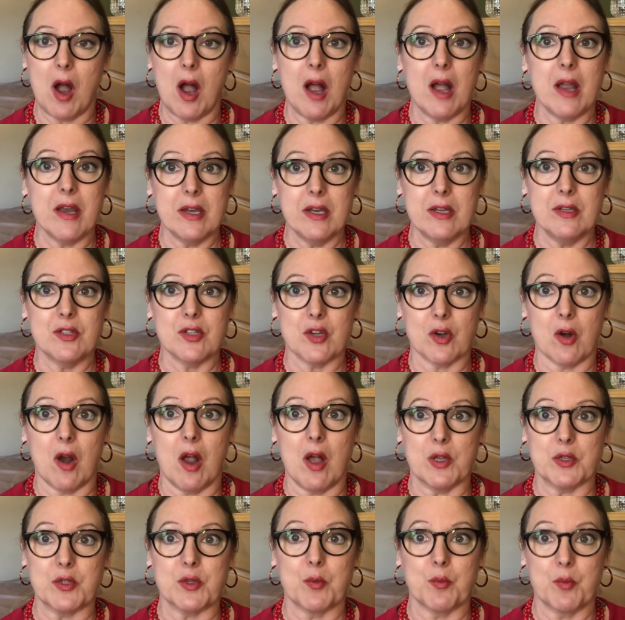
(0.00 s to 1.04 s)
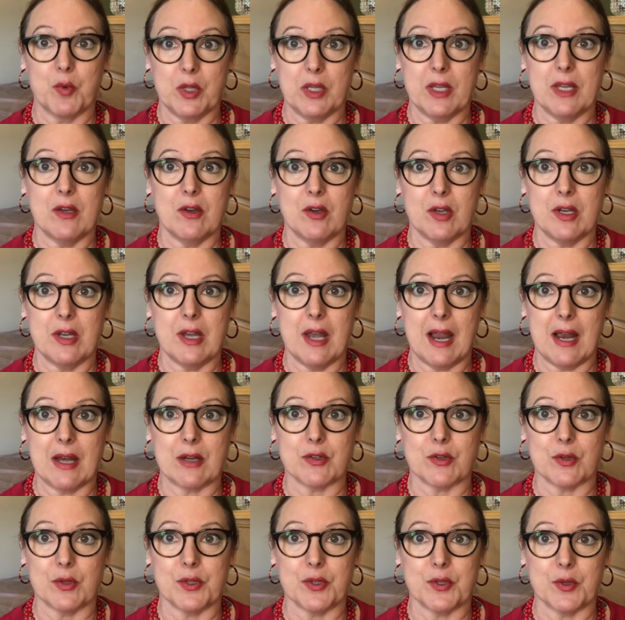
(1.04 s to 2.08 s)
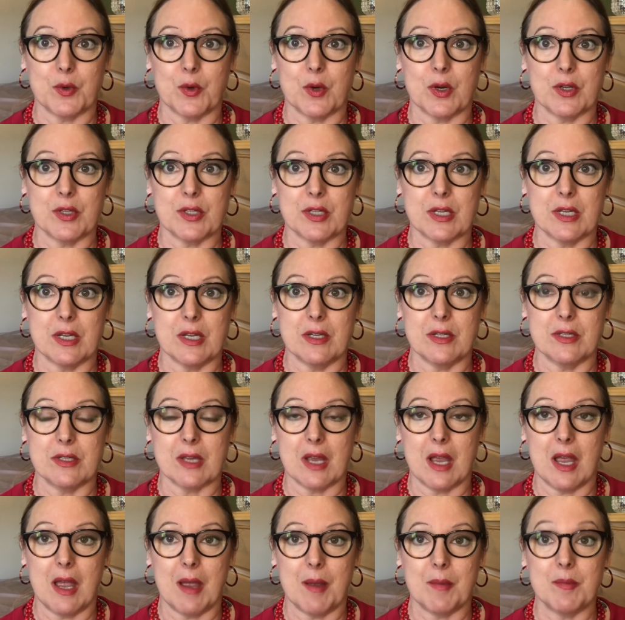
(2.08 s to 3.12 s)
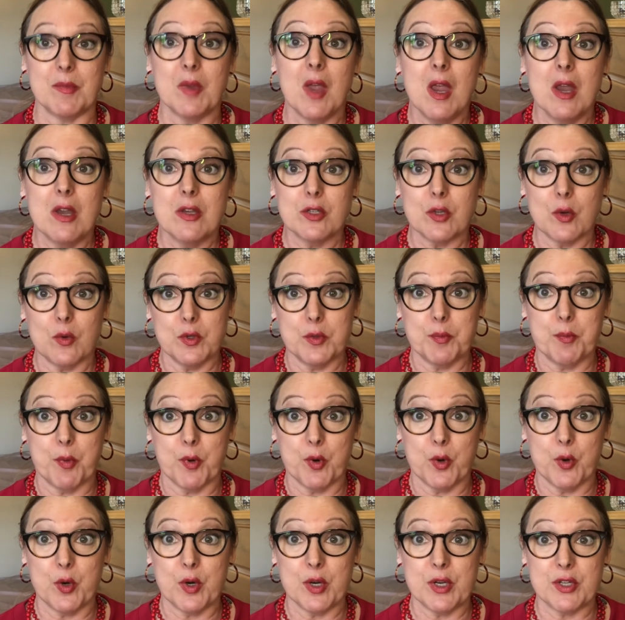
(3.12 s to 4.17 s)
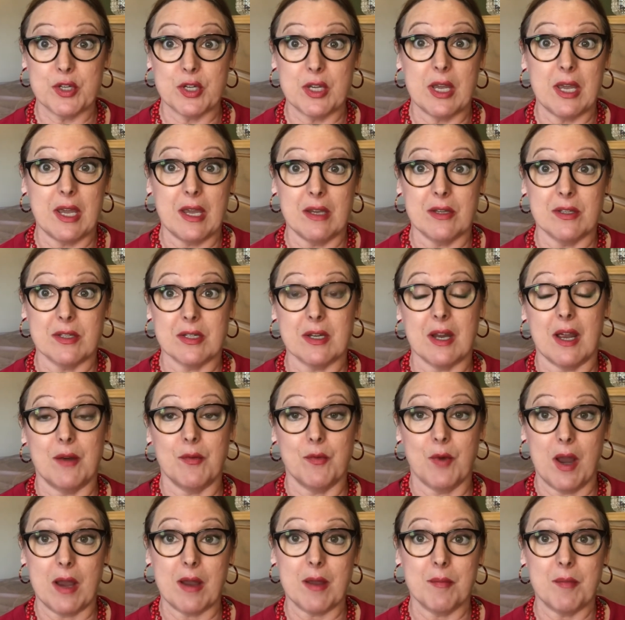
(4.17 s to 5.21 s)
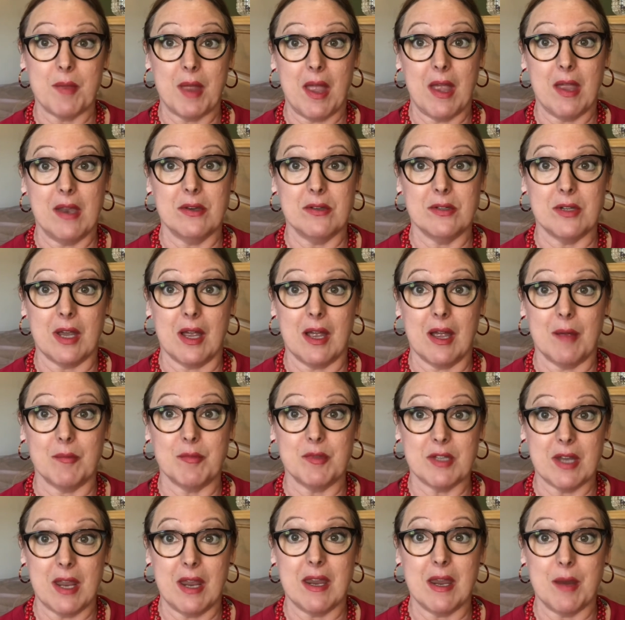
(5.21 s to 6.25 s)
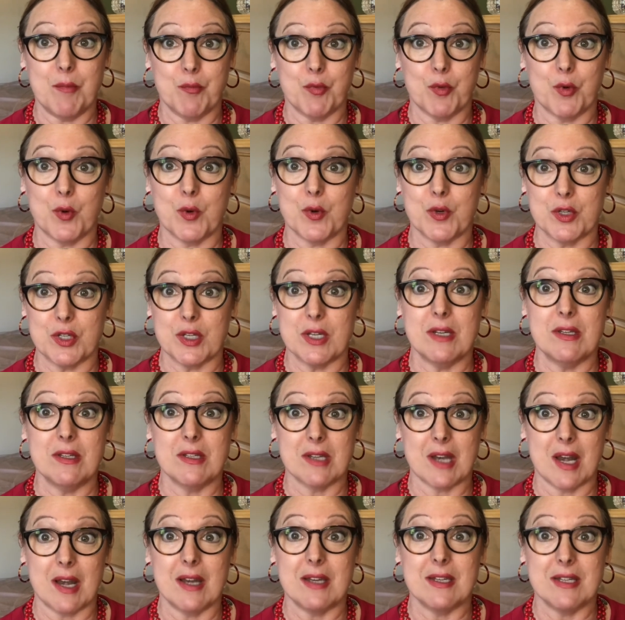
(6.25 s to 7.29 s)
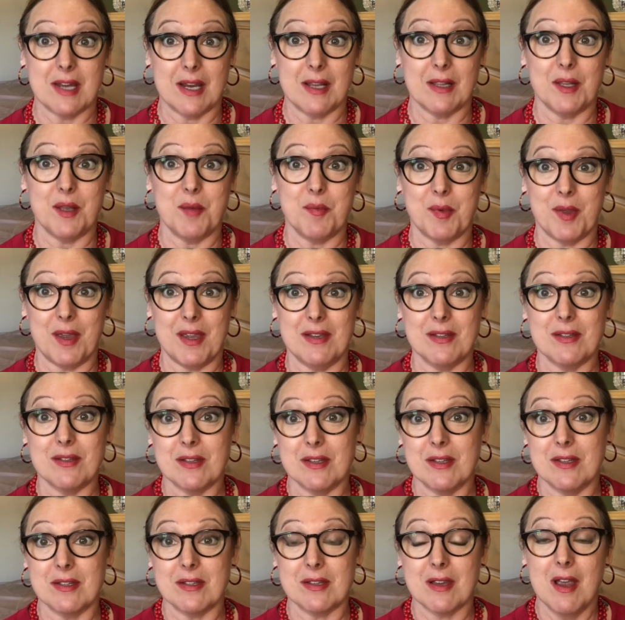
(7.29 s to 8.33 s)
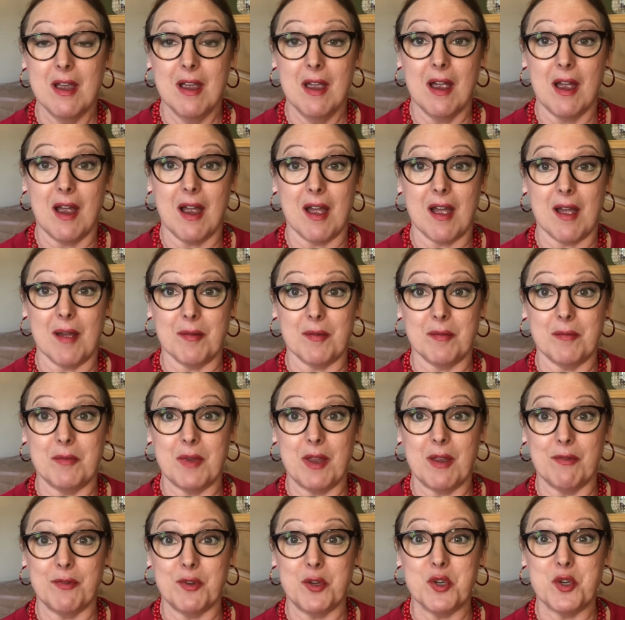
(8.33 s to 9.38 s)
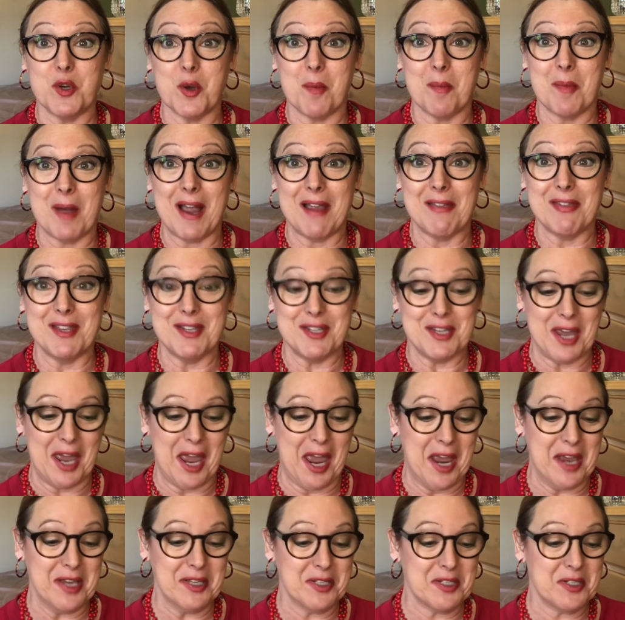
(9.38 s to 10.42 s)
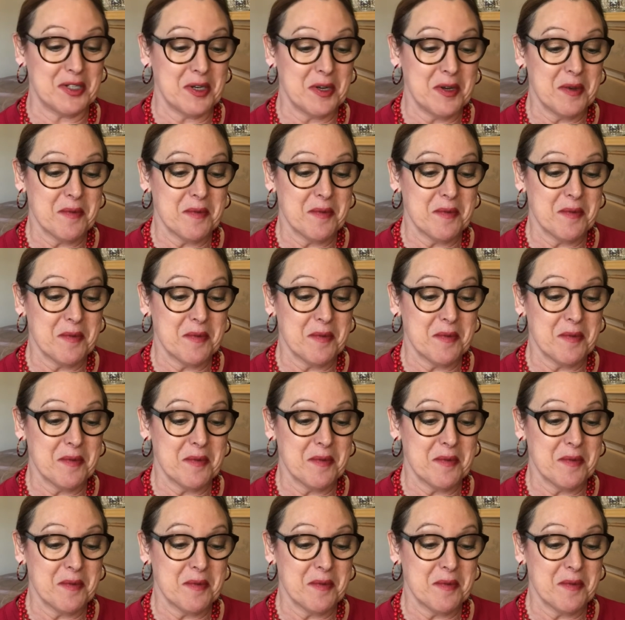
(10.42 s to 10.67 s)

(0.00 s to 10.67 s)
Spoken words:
onions are also really good natural sources. So is brewer's yeast. I'd recommend taking brewer's yeast on a daily basis if you don't mind the taste.